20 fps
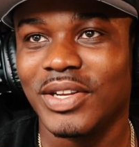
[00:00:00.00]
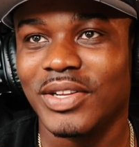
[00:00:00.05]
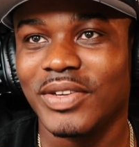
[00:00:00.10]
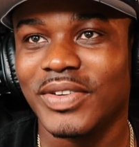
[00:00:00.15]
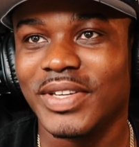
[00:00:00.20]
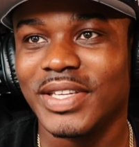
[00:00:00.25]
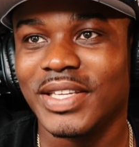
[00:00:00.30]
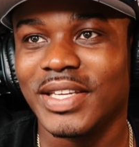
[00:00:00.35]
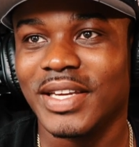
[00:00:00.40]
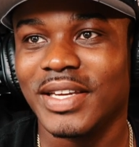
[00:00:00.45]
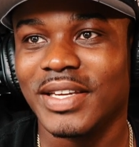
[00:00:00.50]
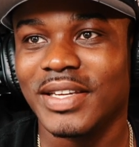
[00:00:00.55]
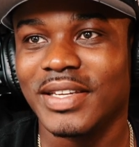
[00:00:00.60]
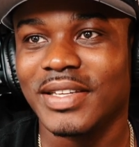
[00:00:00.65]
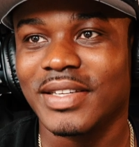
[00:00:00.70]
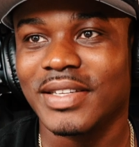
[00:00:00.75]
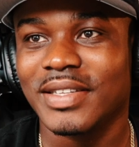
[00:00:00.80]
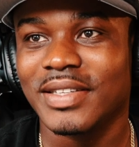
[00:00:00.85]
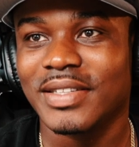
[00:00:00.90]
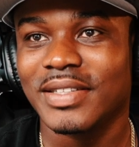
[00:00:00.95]
type of shit we
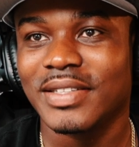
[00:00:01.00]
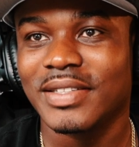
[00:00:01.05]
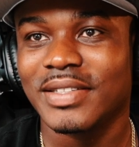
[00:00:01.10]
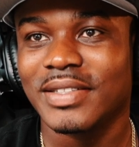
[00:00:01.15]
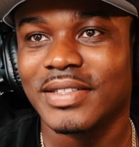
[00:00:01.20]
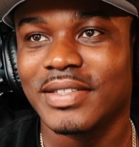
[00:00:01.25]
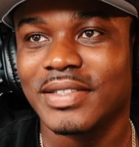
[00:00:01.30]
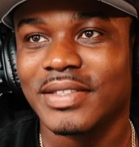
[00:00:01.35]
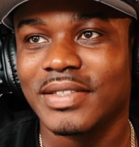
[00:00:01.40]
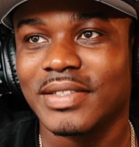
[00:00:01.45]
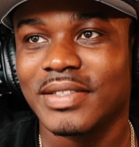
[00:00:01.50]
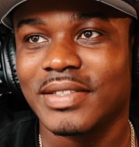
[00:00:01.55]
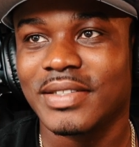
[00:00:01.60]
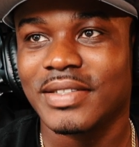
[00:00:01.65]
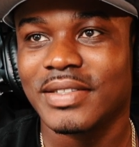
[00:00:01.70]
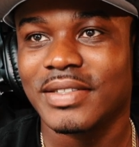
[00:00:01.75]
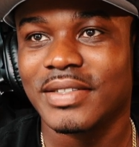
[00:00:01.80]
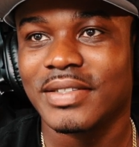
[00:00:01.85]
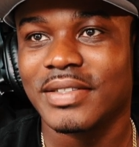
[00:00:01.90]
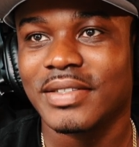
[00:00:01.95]
get into. They be like
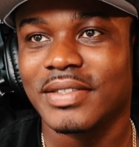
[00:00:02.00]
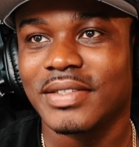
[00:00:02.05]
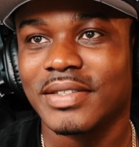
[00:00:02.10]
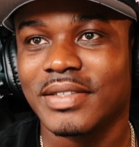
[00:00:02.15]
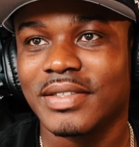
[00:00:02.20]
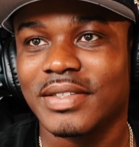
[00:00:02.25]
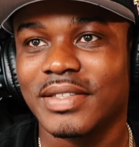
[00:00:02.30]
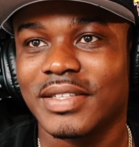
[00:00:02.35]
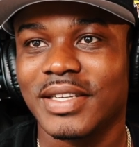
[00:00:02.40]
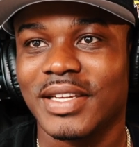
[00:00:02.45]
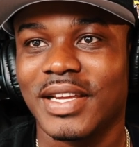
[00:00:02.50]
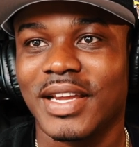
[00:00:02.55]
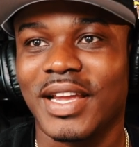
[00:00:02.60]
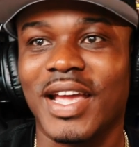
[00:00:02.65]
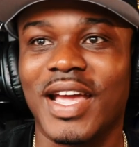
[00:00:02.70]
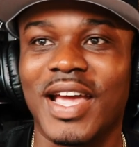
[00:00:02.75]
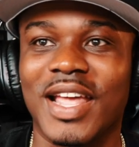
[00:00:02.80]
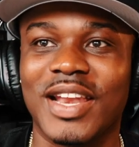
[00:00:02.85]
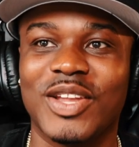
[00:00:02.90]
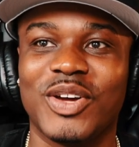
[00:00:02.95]
F.A.U. put
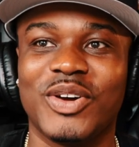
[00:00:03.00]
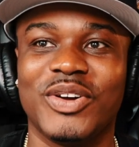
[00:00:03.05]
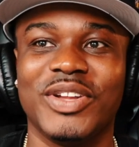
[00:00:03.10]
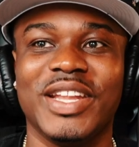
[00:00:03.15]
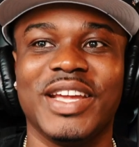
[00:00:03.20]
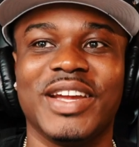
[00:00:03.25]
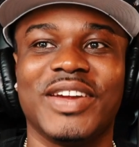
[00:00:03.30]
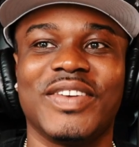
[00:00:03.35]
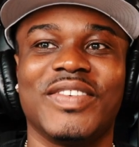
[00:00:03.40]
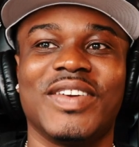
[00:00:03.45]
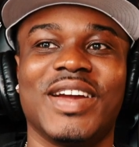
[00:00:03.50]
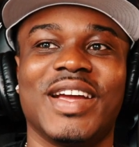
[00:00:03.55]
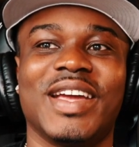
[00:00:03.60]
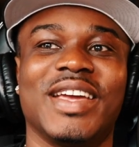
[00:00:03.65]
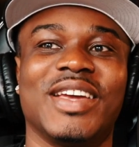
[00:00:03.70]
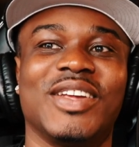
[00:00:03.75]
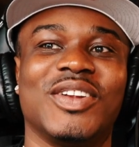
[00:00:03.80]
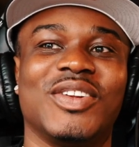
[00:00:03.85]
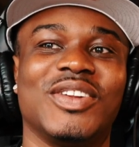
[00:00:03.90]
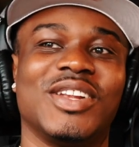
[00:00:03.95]
that little nigga right
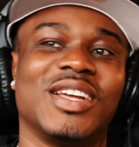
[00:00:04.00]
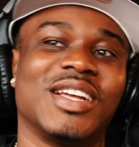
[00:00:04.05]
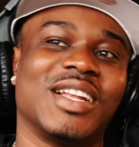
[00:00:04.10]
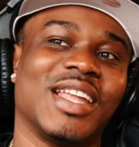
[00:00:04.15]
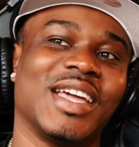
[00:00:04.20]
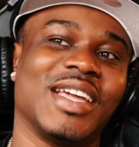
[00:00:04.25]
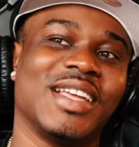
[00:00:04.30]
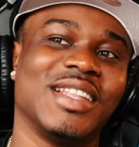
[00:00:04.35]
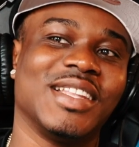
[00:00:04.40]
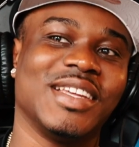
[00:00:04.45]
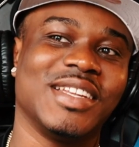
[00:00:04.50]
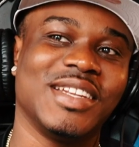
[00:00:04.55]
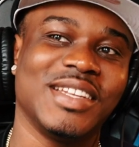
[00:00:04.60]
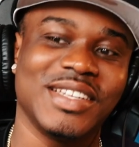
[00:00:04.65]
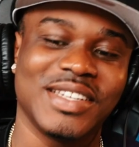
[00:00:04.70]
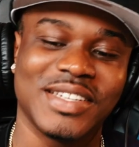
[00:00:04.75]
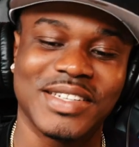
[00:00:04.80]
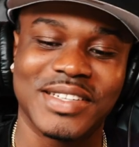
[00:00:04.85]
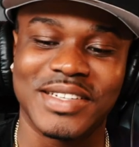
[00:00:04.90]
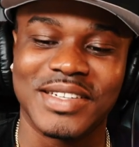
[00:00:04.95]
here don't look like
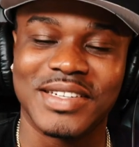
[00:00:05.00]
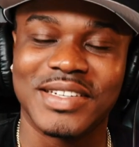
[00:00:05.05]
litty.